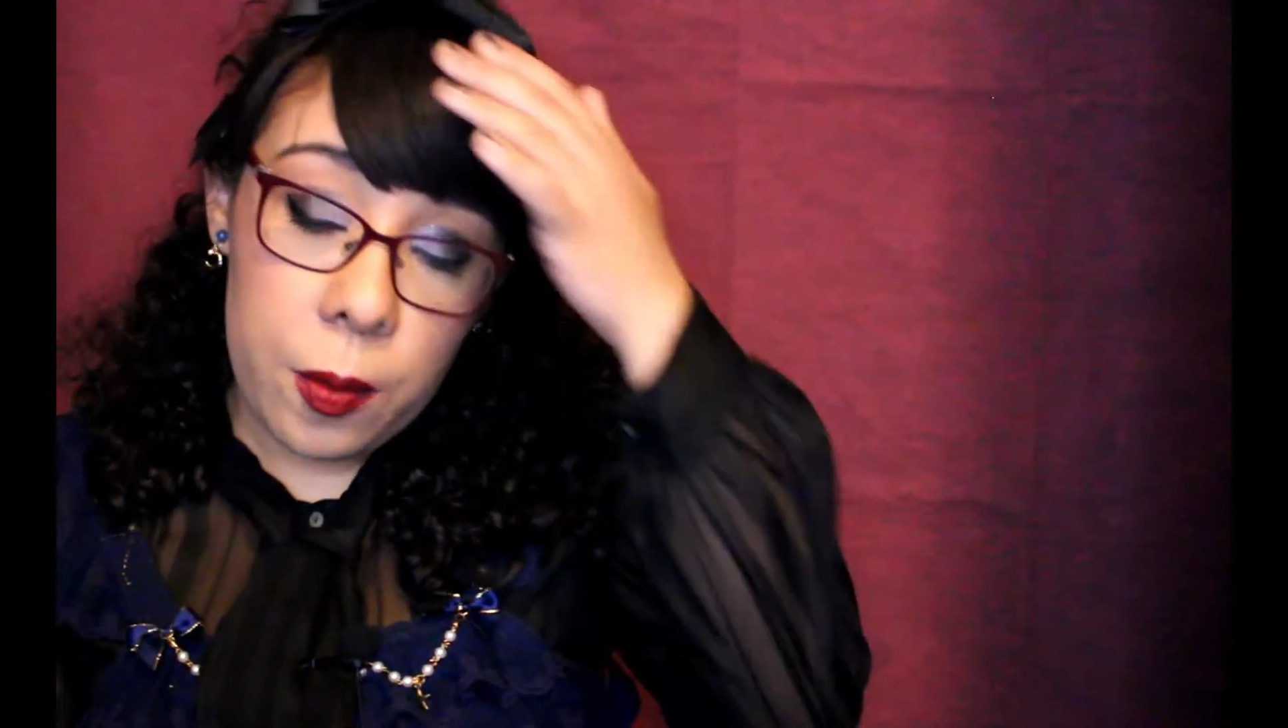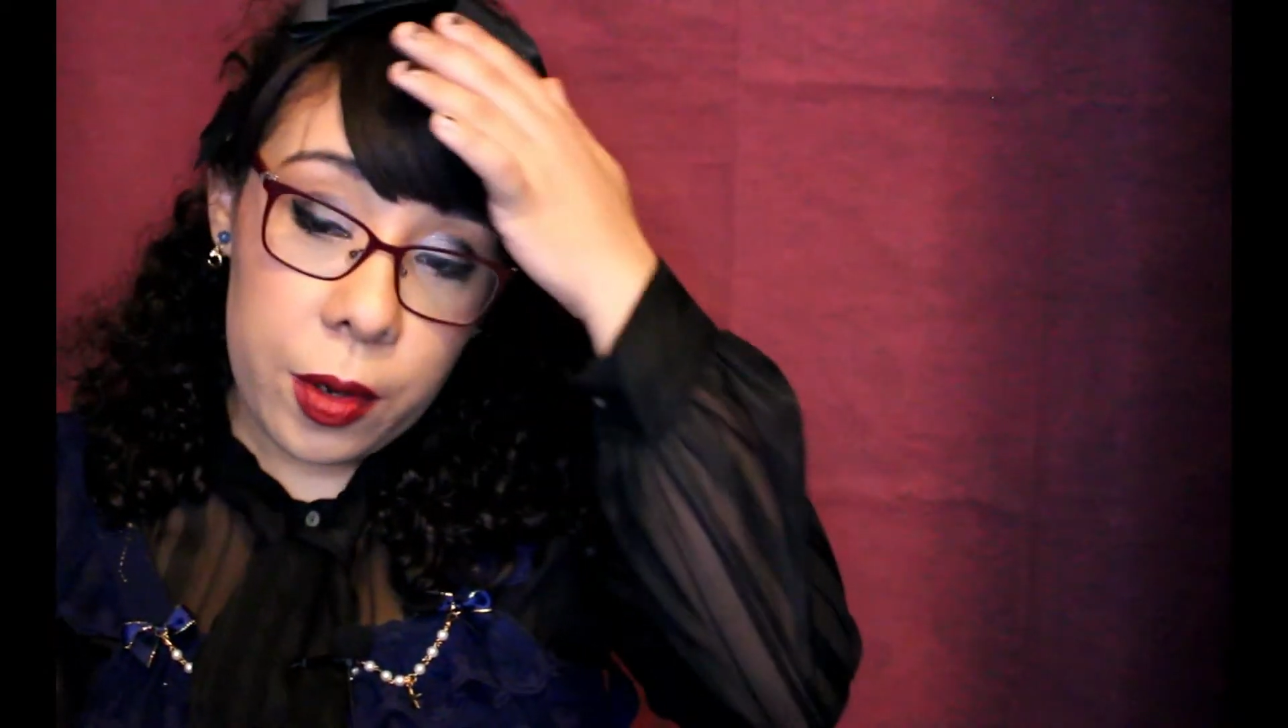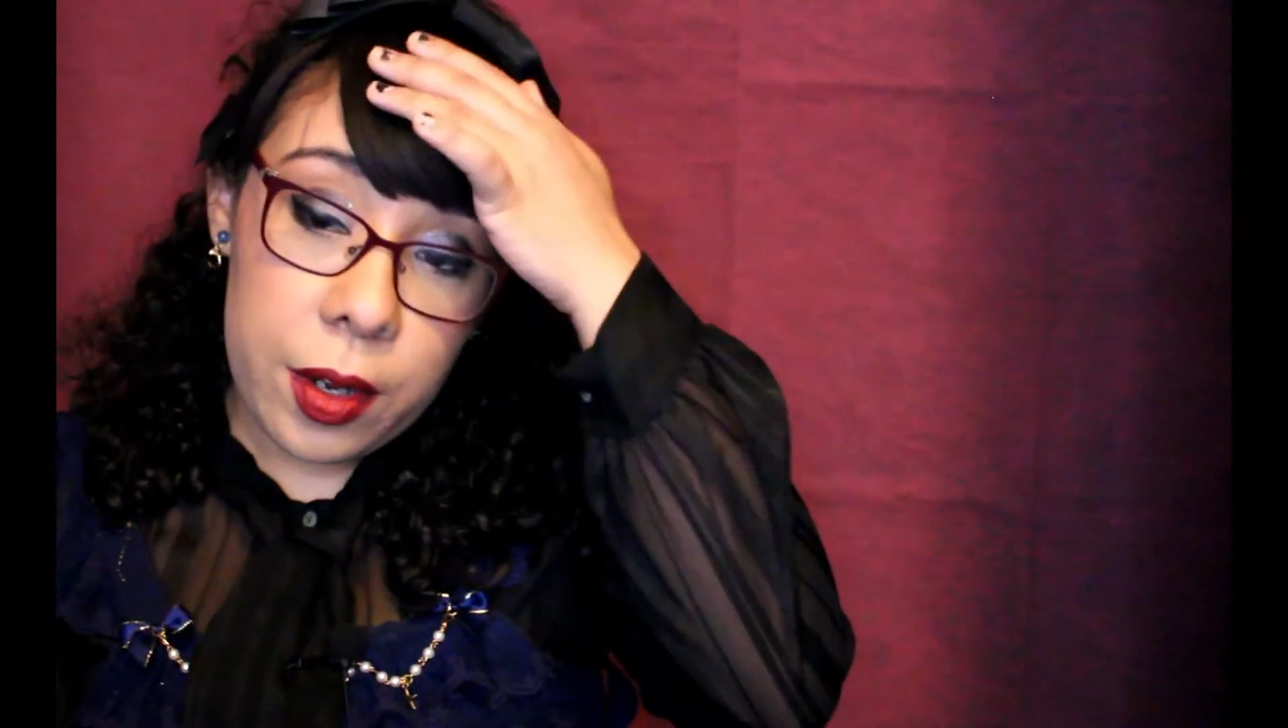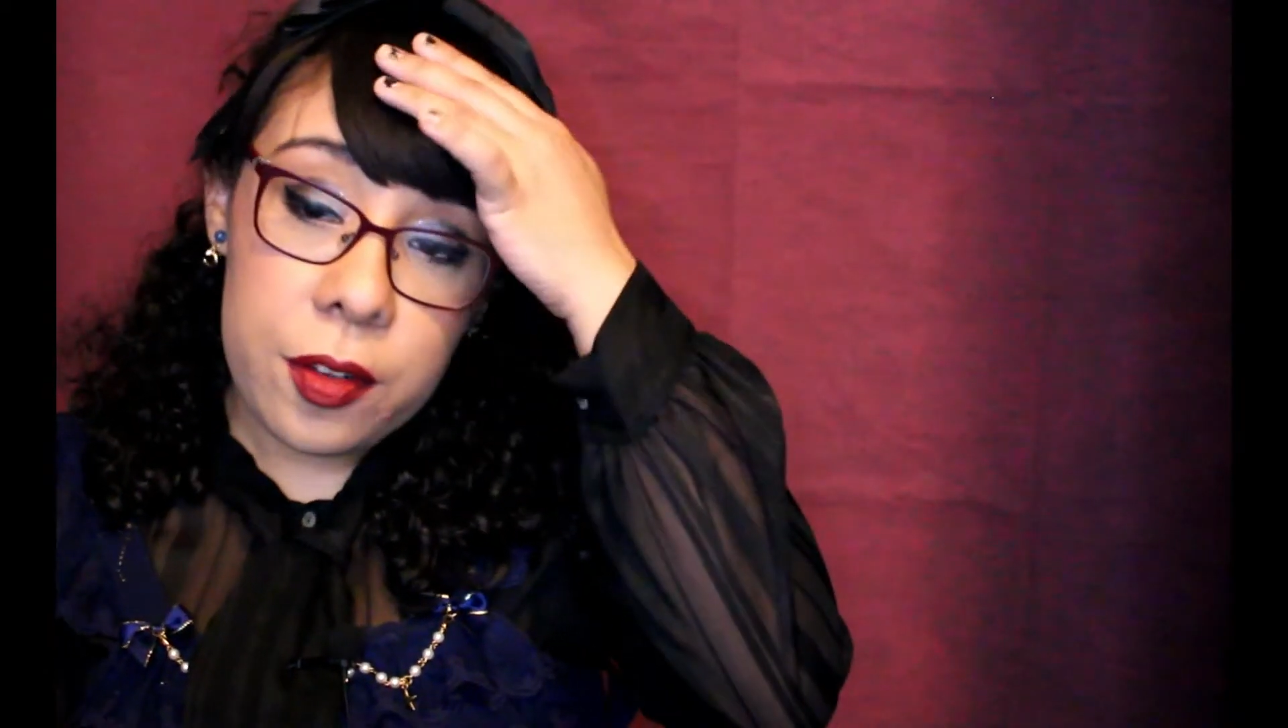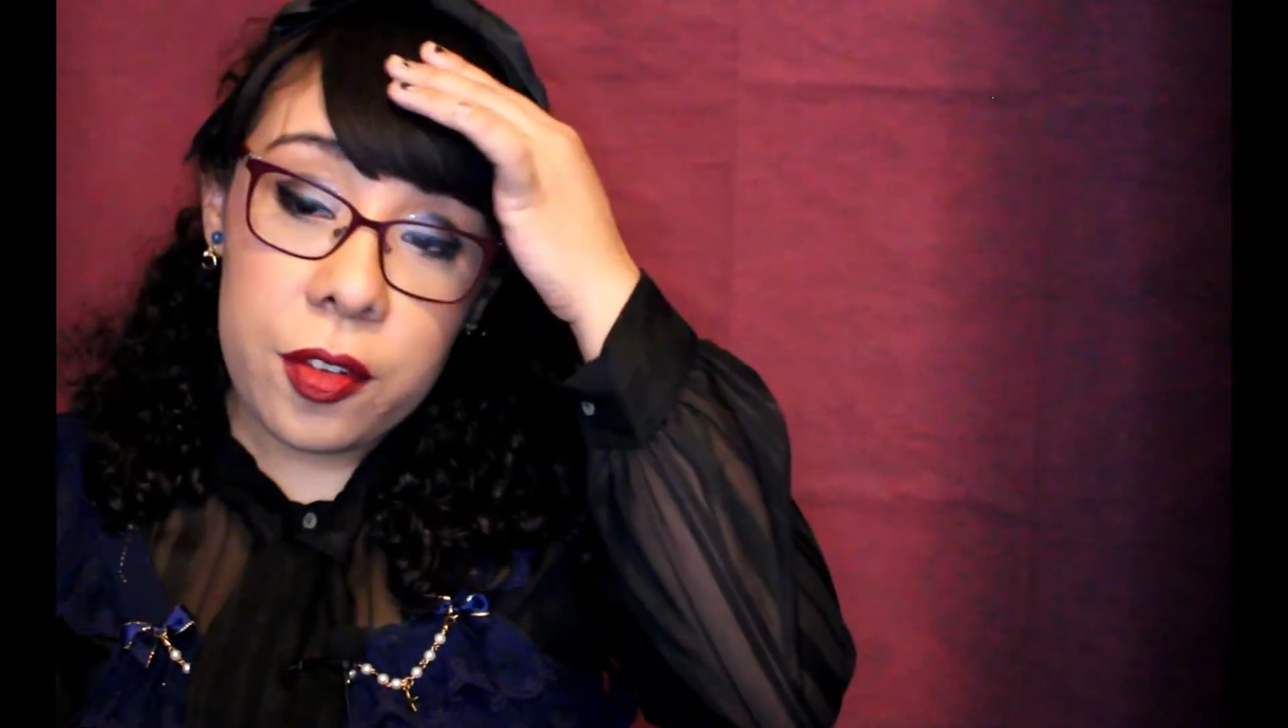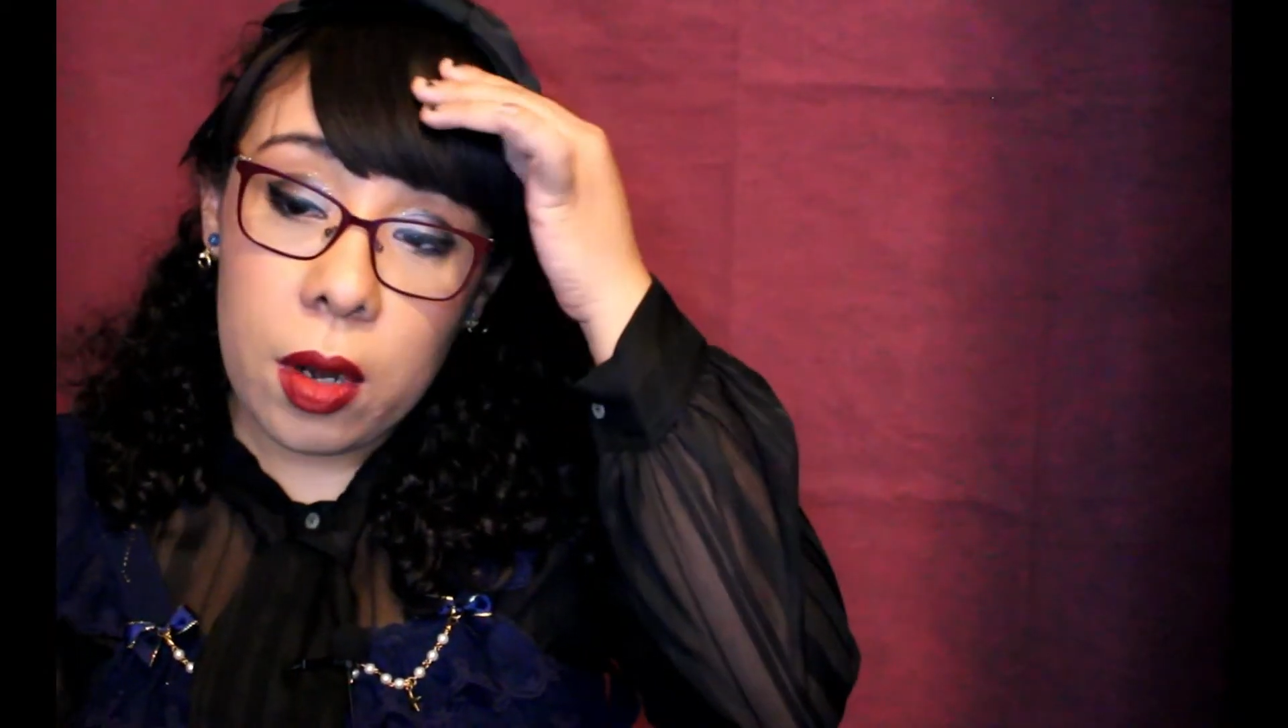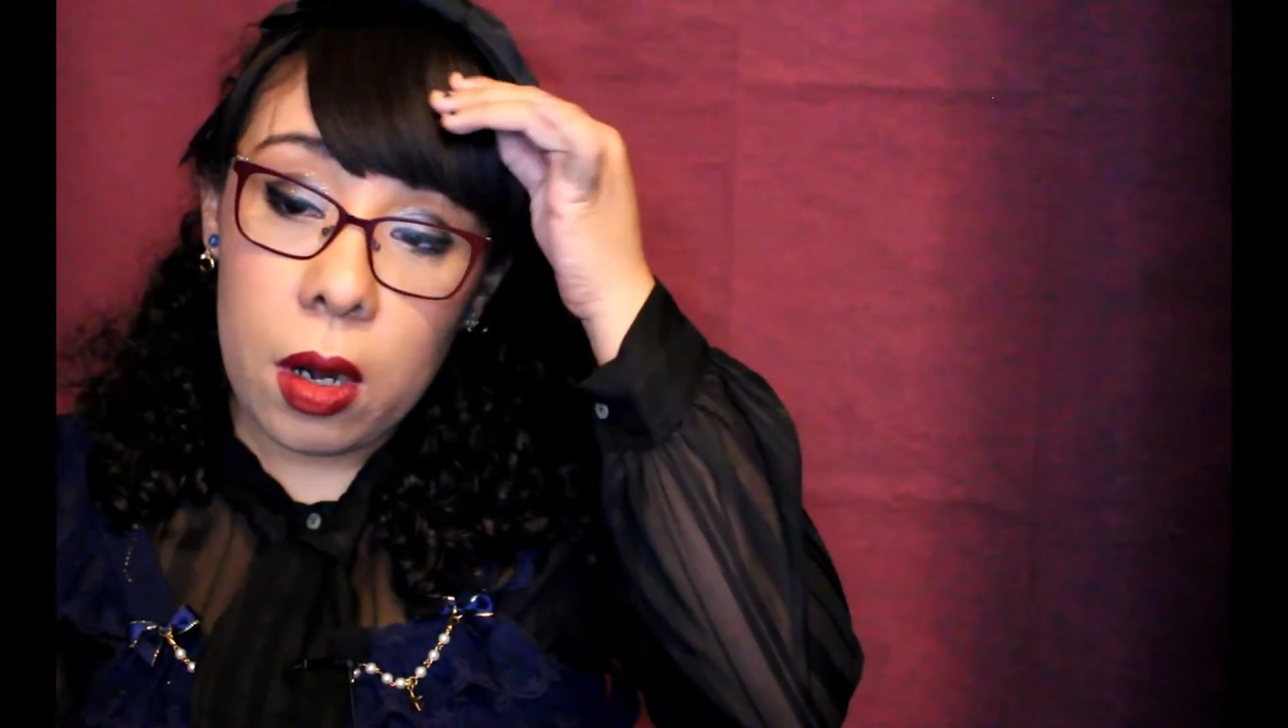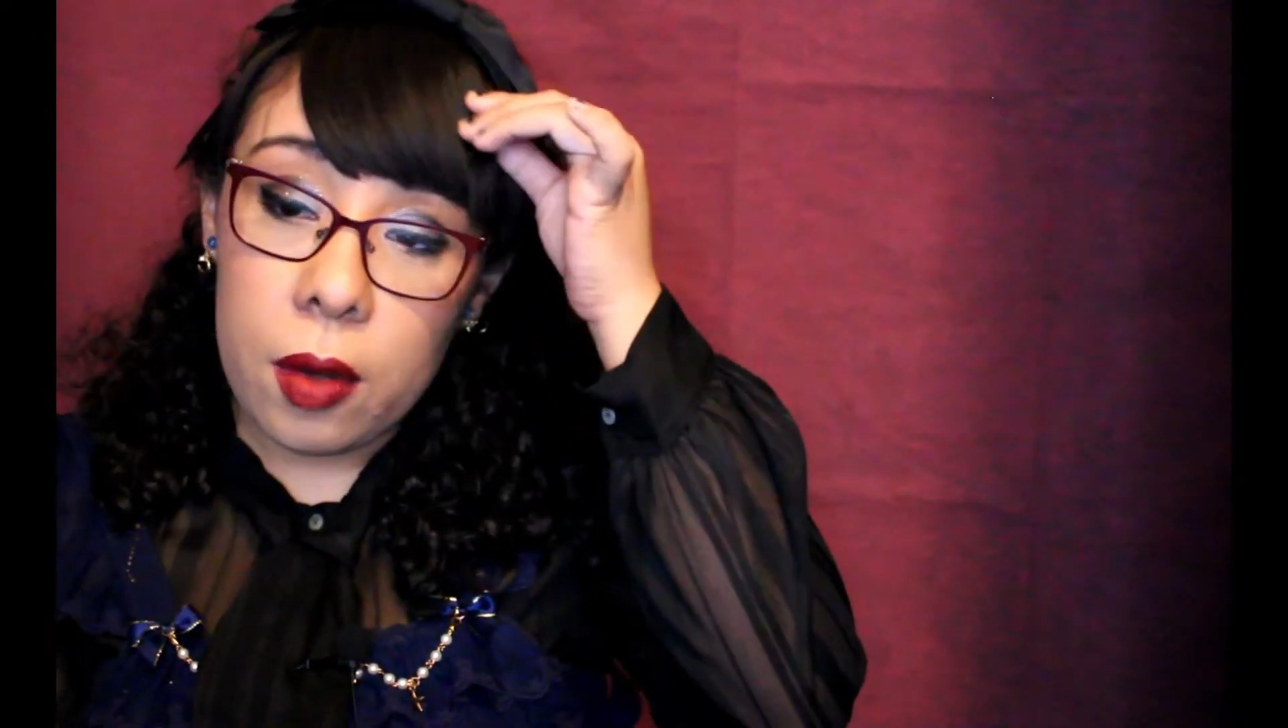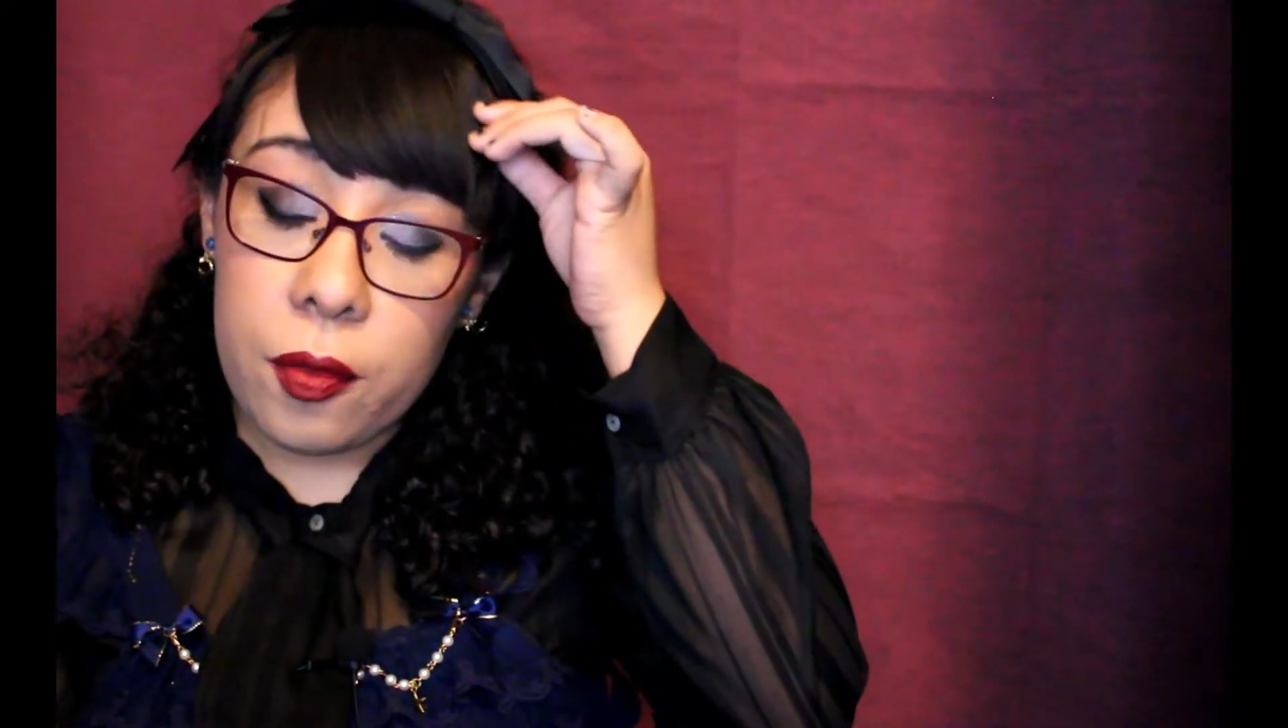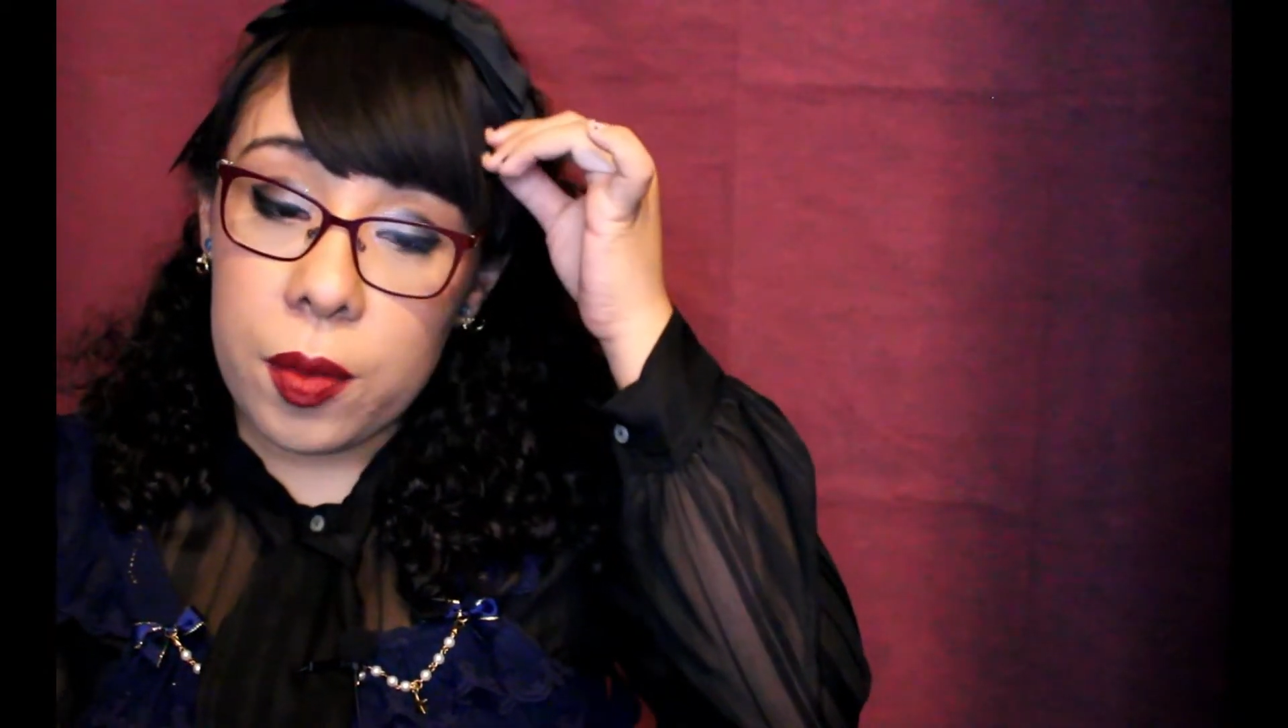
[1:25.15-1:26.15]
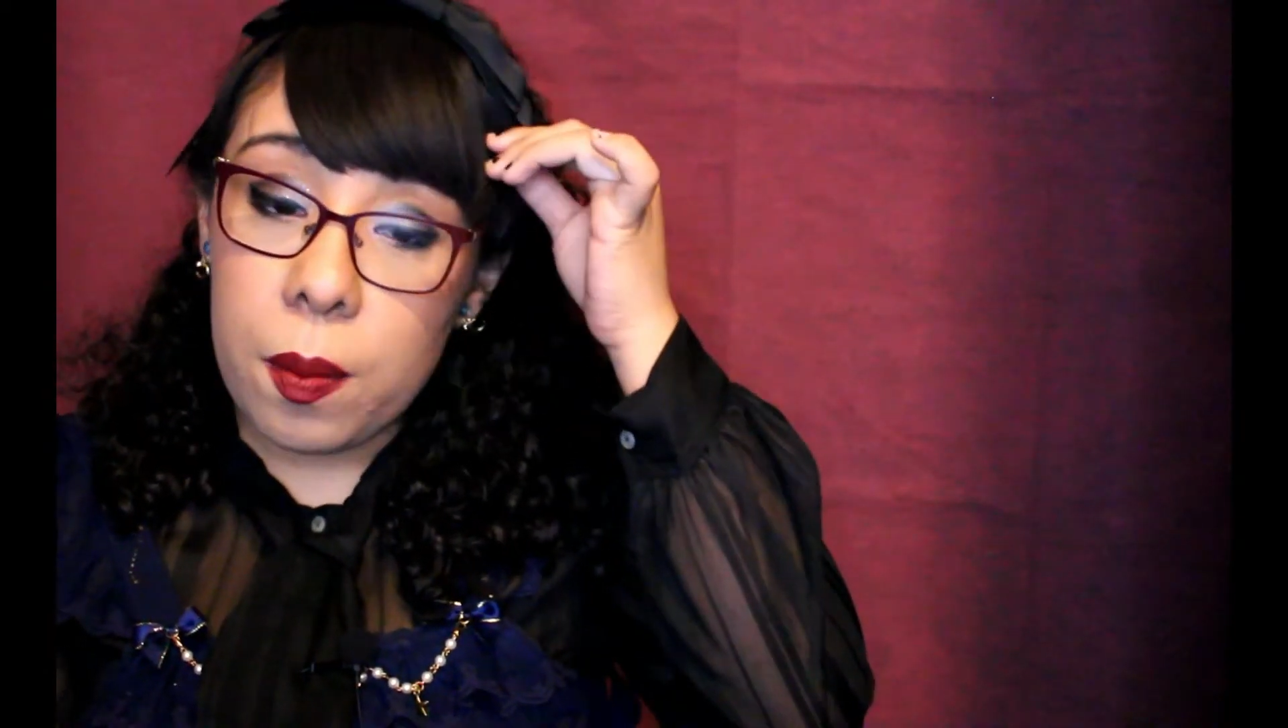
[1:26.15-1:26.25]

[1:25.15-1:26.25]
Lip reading: we're going to start off with